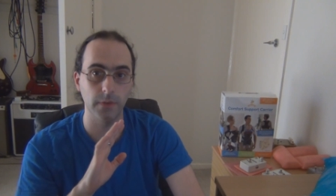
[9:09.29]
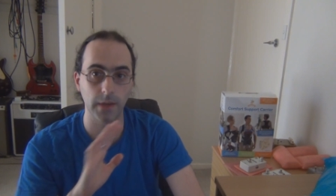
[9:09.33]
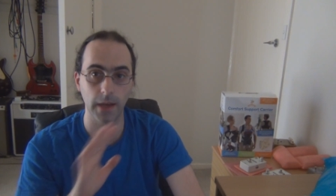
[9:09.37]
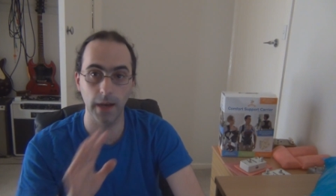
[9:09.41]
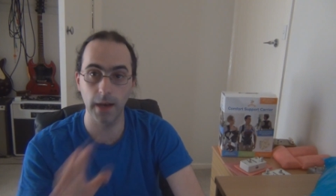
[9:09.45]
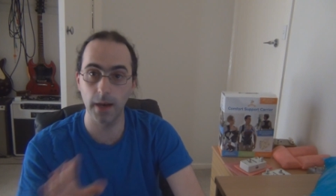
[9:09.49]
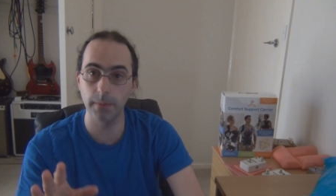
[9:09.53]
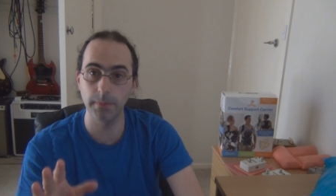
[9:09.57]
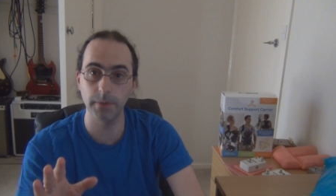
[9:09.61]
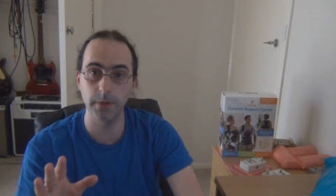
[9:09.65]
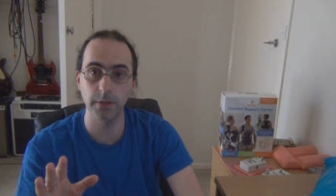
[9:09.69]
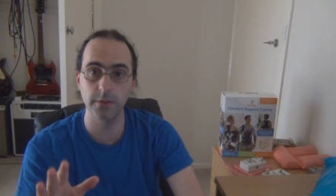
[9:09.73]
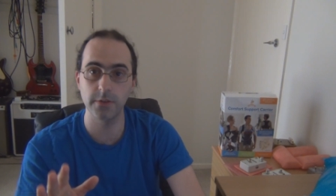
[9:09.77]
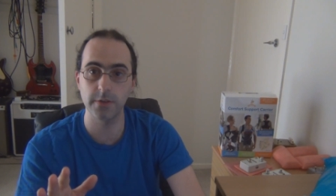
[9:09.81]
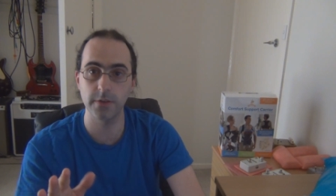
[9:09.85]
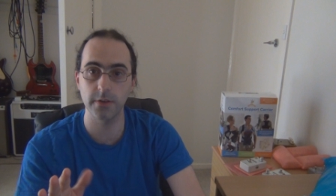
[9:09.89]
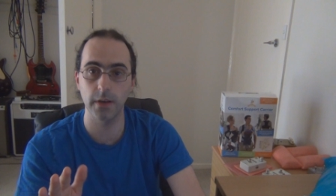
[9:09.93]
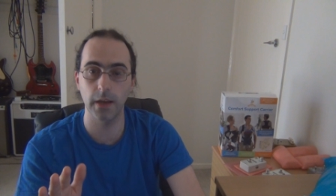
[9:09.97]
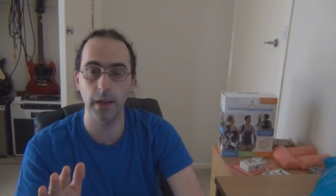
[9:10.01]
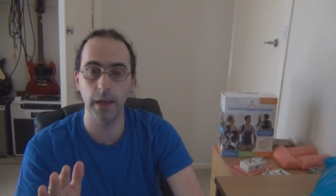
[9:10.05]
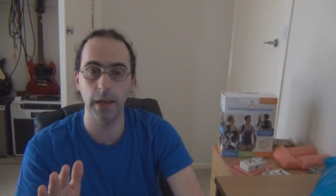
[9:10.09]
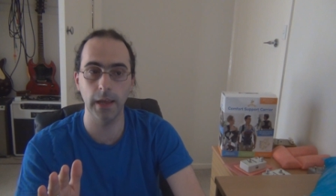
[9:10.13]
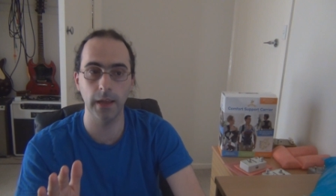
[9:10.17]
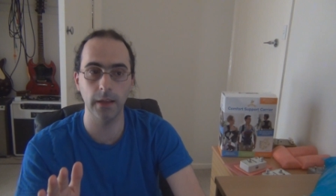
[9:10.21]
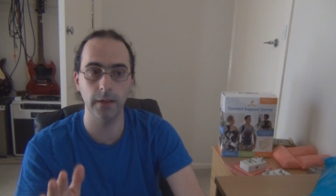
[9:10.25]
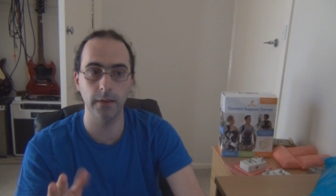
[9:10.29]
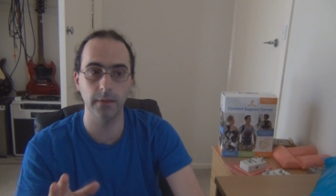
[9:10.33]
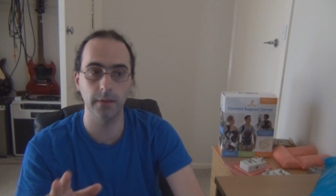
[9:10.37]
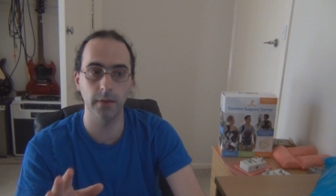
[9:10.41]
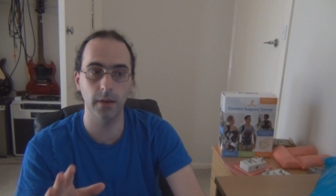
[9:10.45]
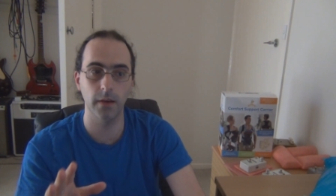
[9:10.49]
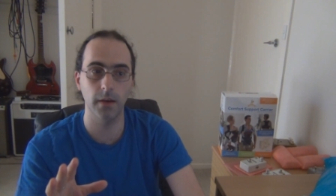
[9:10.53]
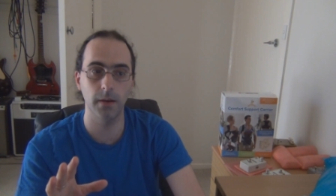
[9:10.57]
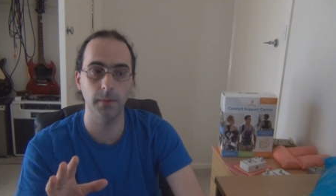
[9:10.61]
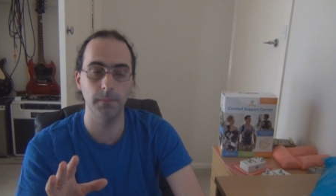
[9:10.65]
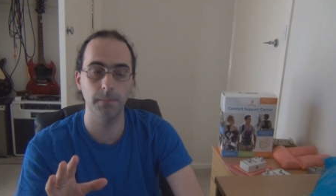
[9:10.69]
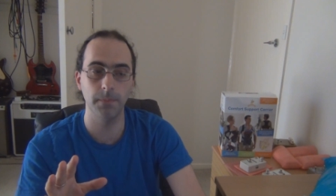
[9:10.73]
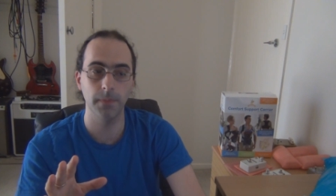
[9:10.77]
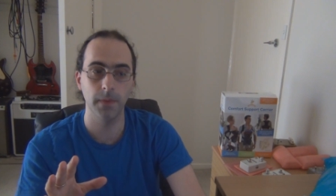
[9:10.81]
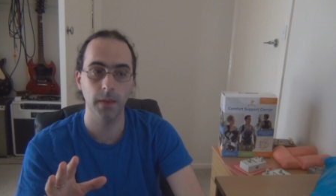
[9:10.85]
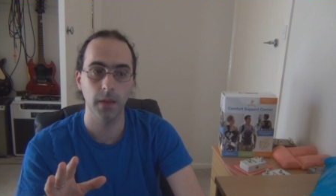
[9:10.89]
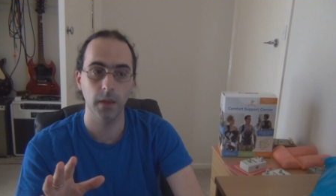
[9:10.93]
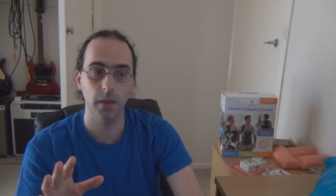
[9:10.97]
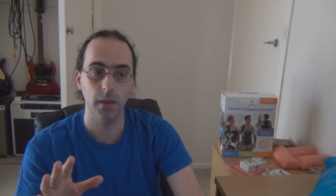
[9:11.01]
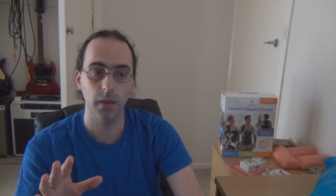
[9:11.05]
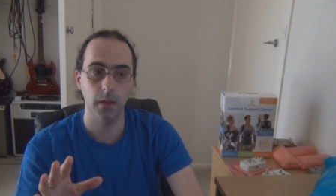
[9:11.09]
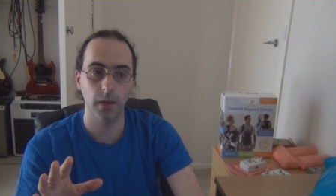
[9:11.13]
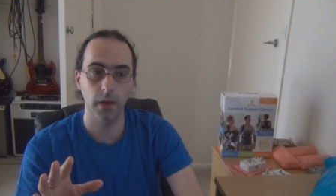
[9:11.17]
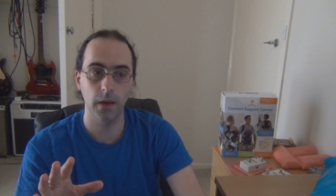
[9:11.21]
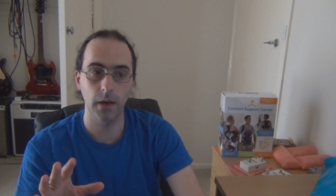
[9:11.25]
garbage and um,
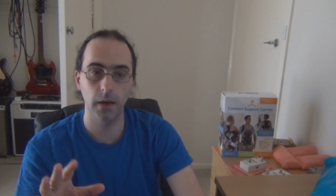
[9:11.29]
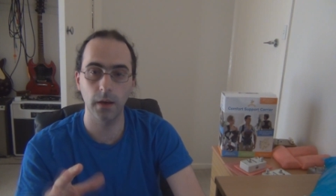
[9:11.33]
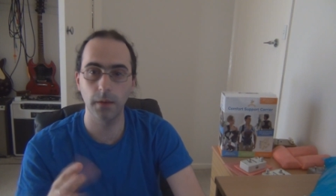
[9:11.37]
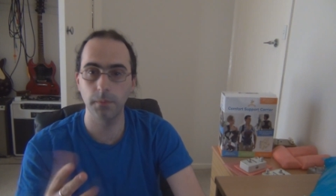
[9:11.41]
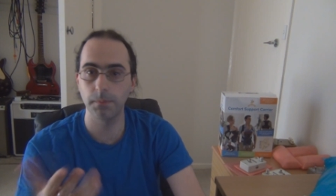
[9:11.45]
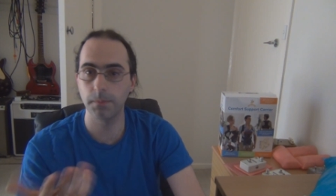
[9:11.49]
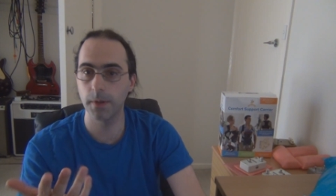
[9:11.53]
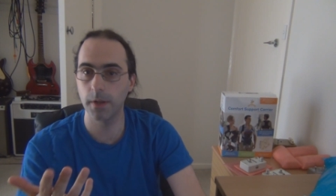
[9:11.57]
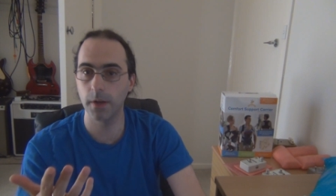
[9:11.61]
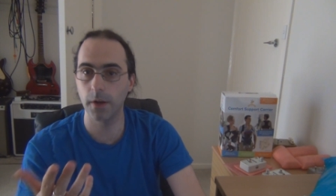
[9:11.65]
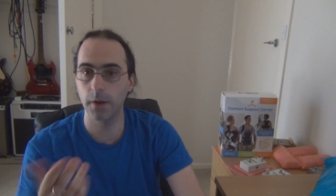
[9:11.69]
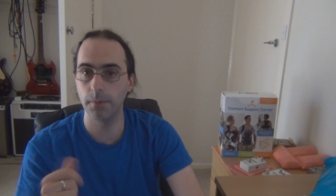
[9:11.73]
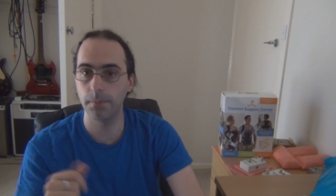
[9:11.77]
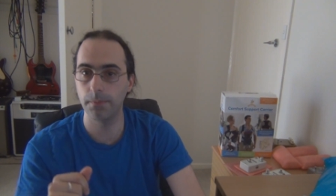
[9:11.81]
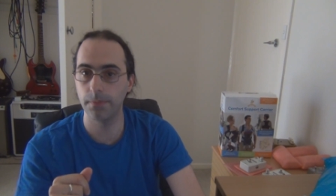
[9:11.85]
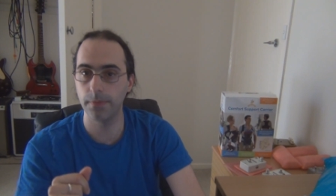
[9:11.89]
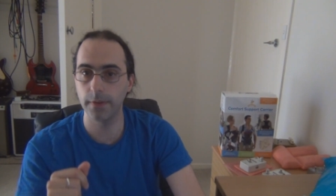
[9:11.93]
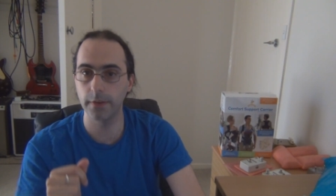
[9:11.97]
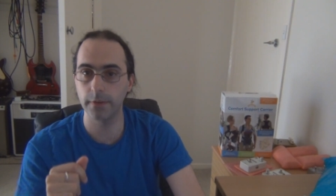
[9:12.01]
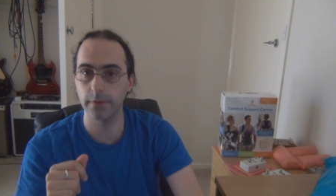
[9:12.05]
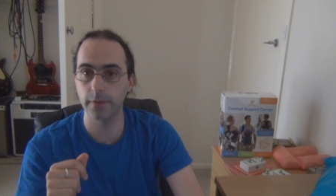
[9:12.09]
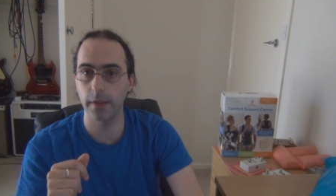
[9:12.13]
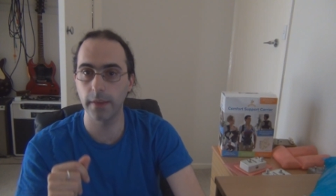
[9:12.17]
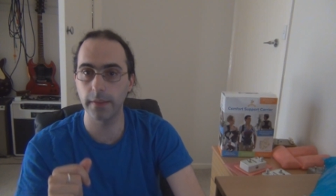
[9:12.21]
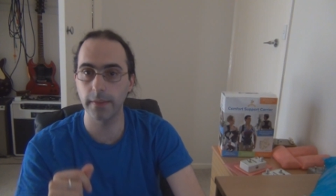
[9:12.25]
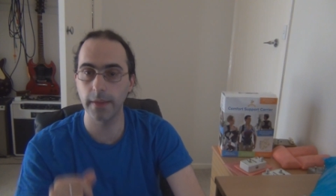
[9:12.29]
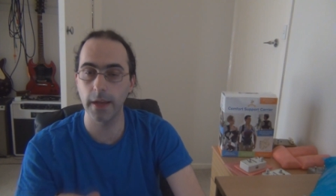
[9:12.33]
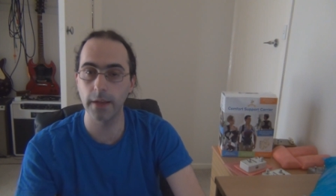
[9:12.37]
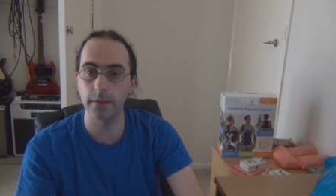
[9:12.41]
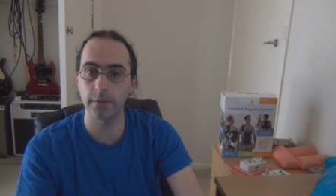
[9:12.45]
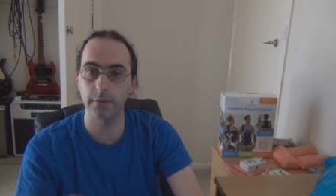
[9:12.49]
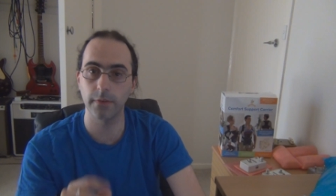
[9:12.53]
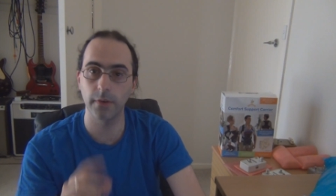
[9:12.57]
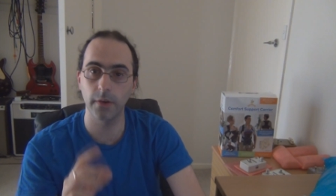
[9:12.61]
uh, you know, things like that.